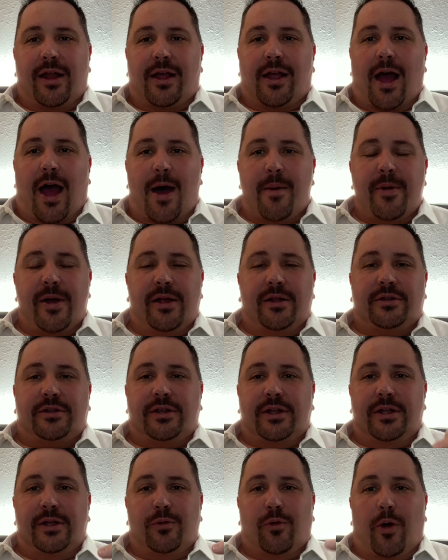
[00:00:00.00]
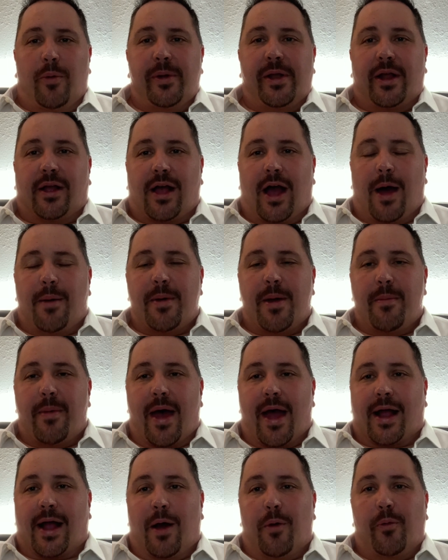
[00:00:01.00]
comments and you want me to comment
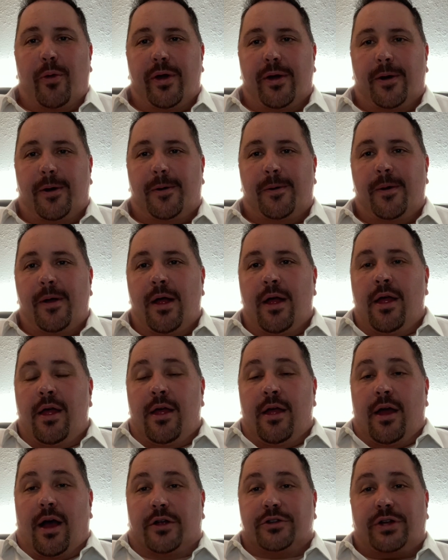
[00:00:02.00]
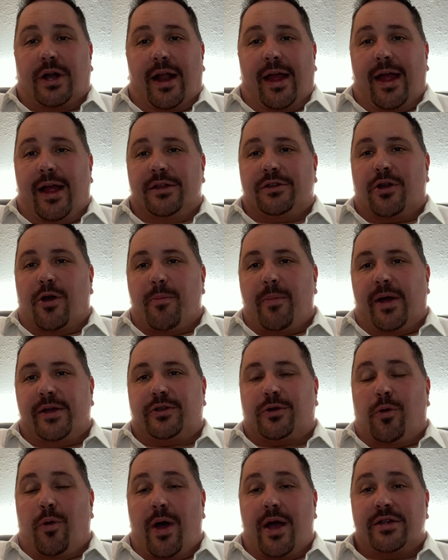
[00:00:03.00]
back, I will. I'll try to answer
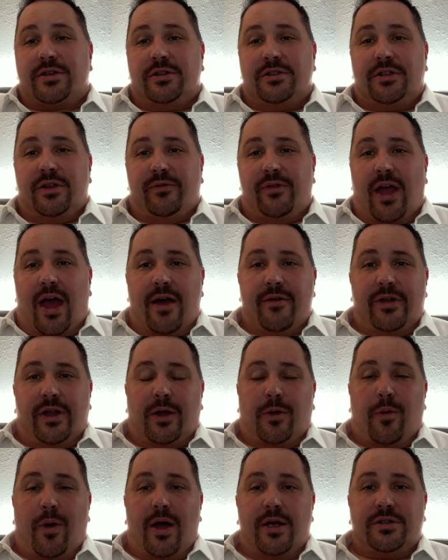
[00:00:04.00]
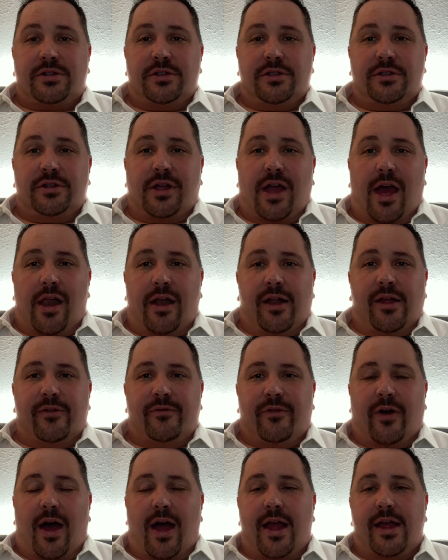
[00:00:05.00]
everybody's questions. If you have any questions, you got any
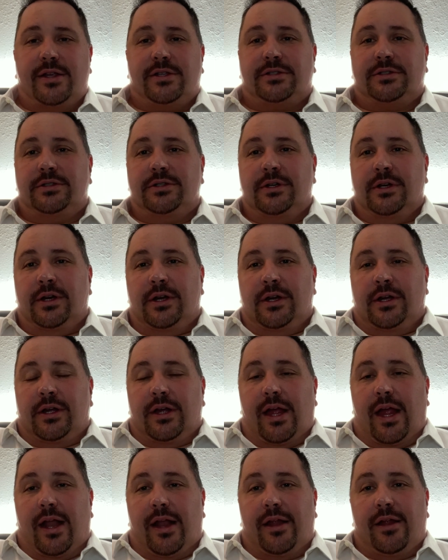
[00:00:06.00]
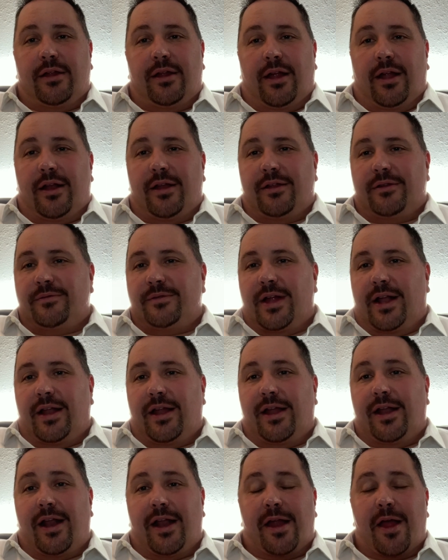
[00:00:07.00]
advice,
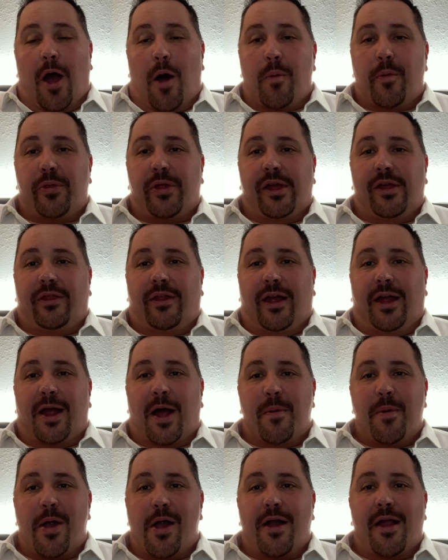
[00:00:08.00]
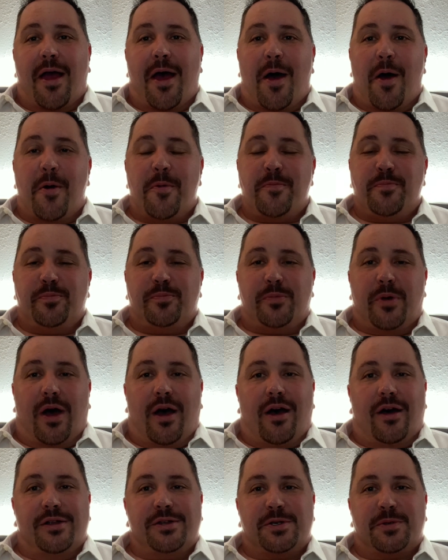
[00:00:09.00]
any help with anything, I'm here to help.
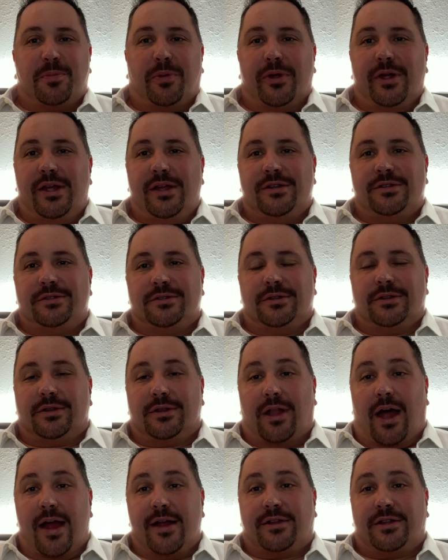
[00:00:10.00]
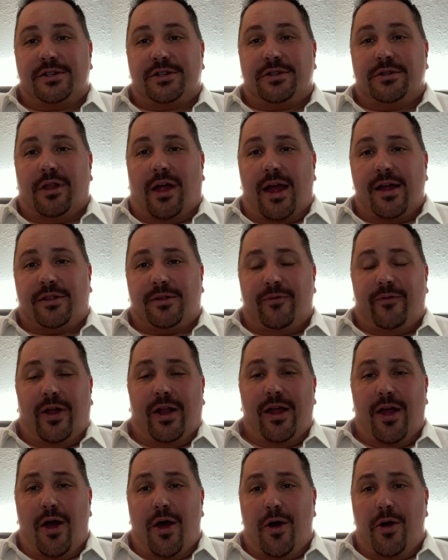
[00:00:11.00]
Just please like the
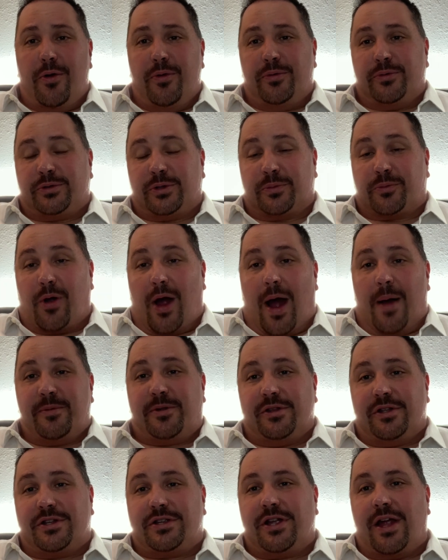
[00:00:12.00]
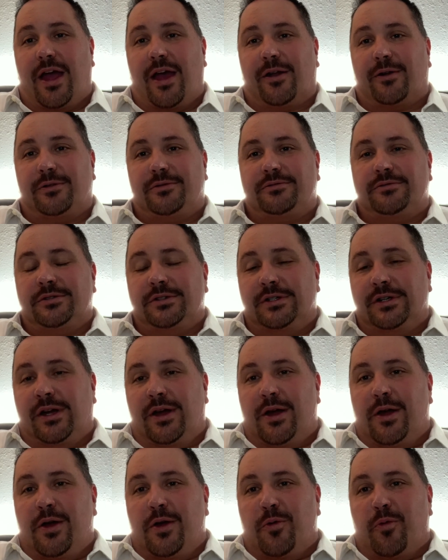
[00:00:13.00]
video, subscribe to the channel.
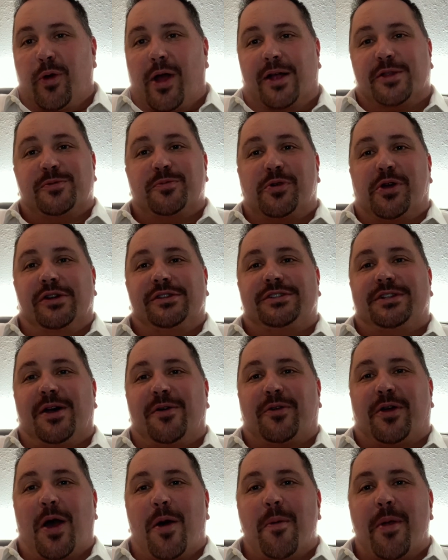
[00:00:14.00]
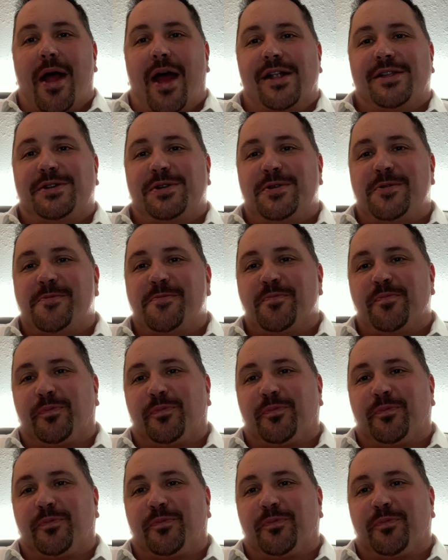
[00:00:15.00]
We got some good stuff coming at you.